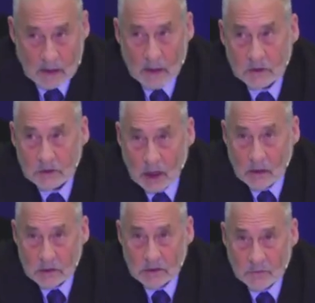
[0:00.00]
uh,
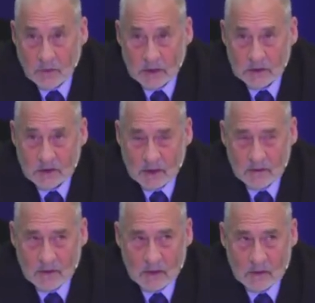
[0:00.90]
challenge they faced.
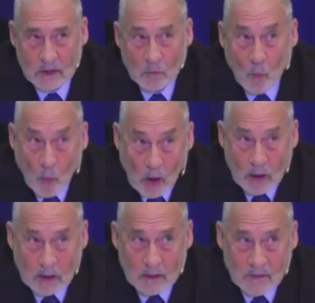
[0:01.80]
They, they, they,
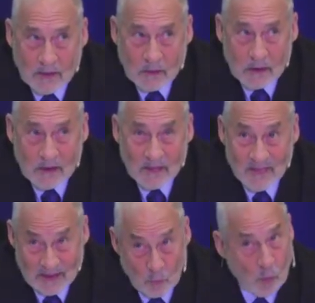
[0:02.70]
wanted, they,
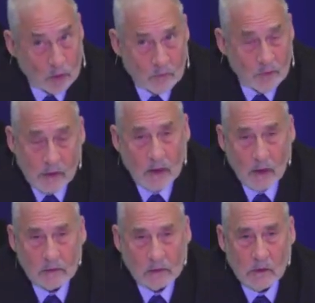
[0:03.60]
they worked very
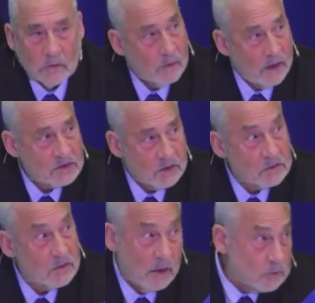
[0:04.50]
hard to learn the
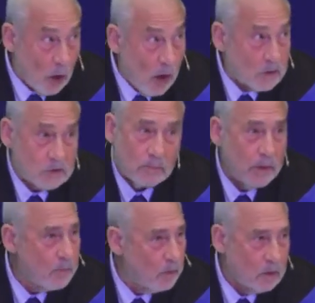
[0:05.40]
lessons, and they talked to
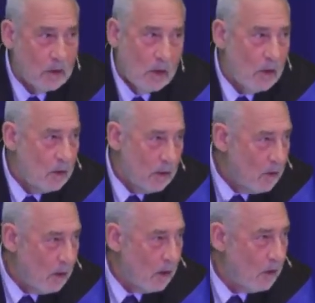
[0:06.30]
people
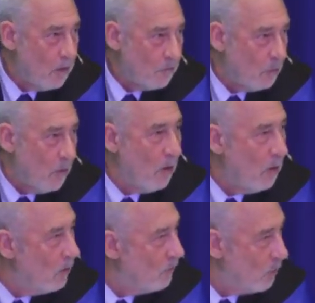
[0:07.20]
uh, from,
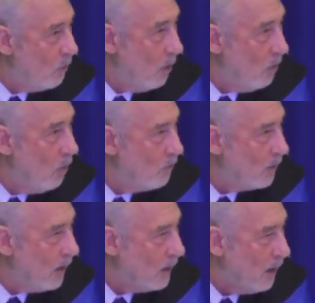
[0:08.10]
all, from all
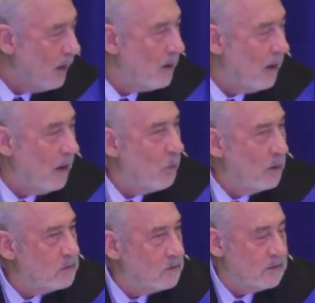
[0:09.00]
over. I, I, I
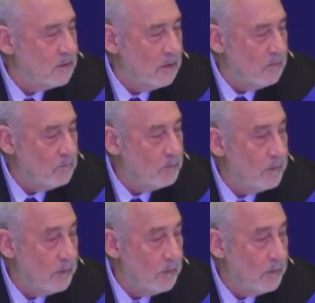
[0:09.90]
went, to,